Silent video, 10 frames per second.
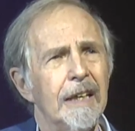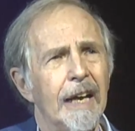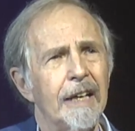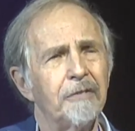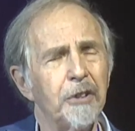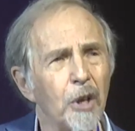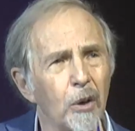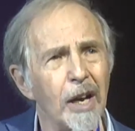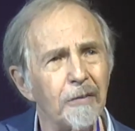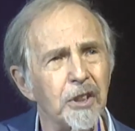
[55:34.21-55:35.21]
And if you
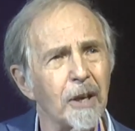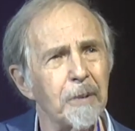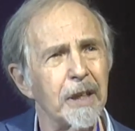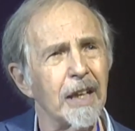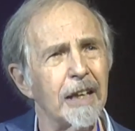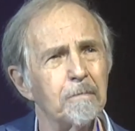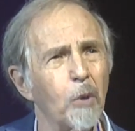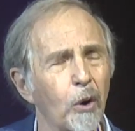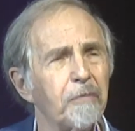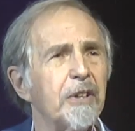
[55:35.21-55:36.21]
don't have something like
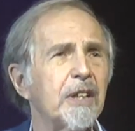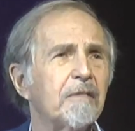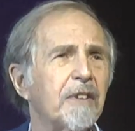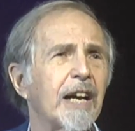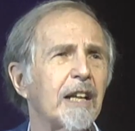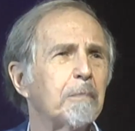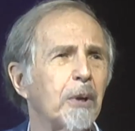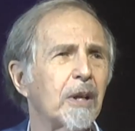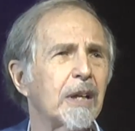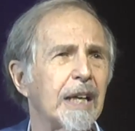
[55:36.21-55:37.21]
morphine
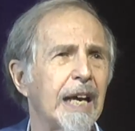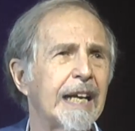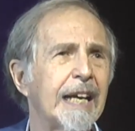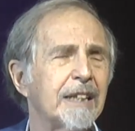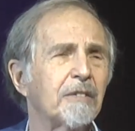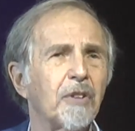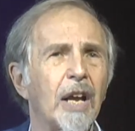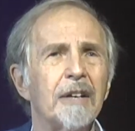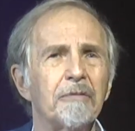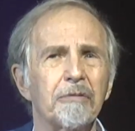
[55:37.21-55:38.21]
available at end of
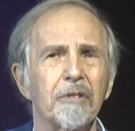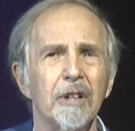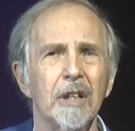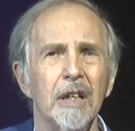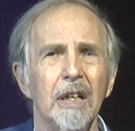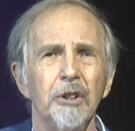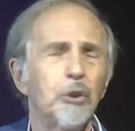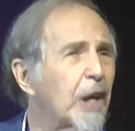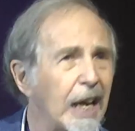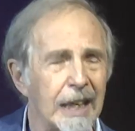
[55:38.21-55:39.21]
life, you
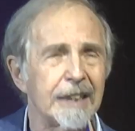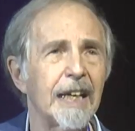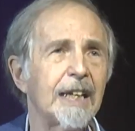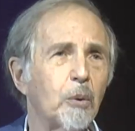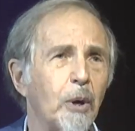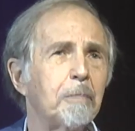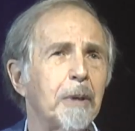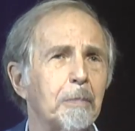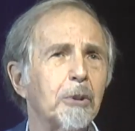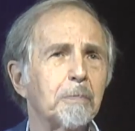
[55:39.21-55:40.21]
cannot take away
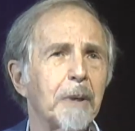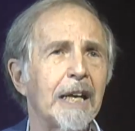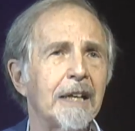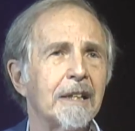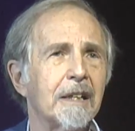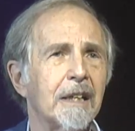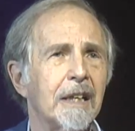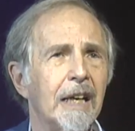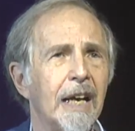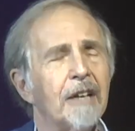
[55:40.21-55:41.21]
people's pain.
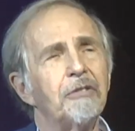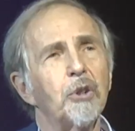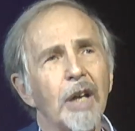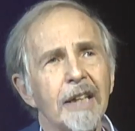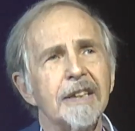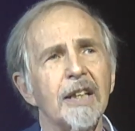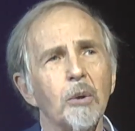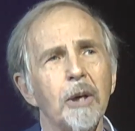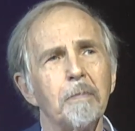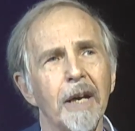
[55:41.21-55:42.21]
And if you can't take
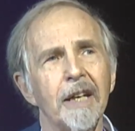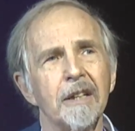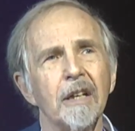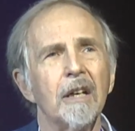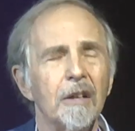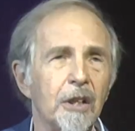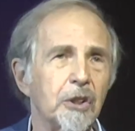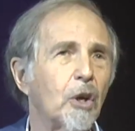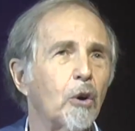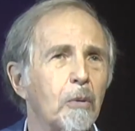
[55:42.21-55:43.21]
away pain, there's
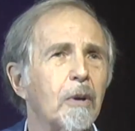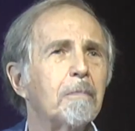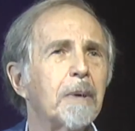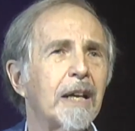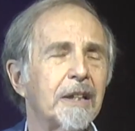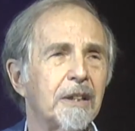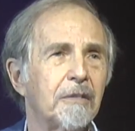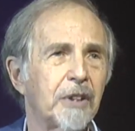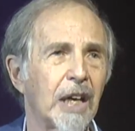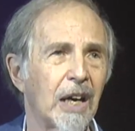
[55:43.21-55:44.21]
no
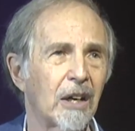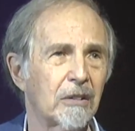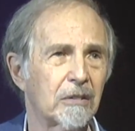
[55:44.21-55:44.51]
palliative care.